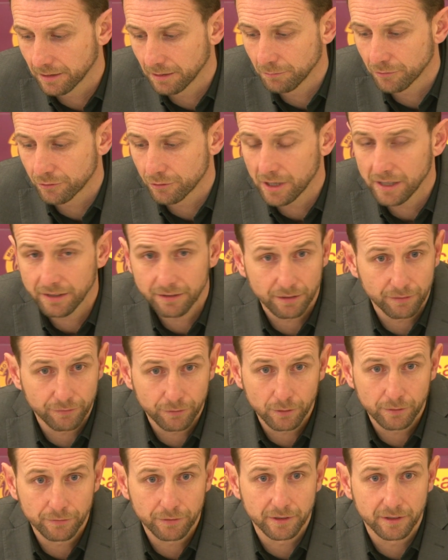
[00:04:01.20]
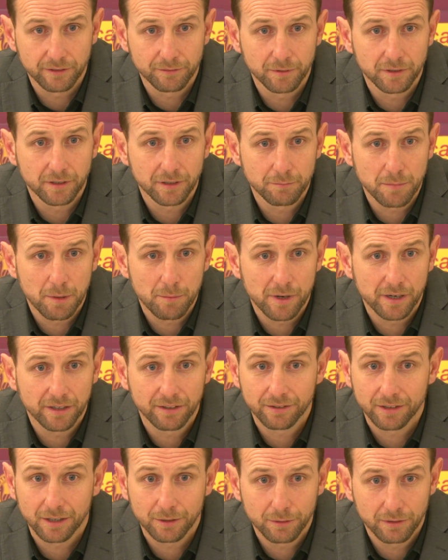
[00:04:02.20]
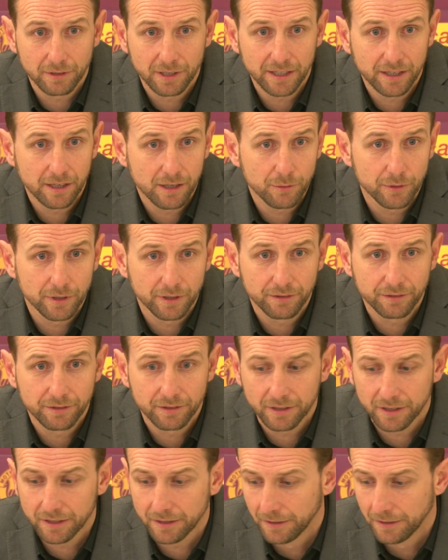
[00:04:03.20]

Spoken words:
comes right to the forefront of my mind. So Lee Irwin has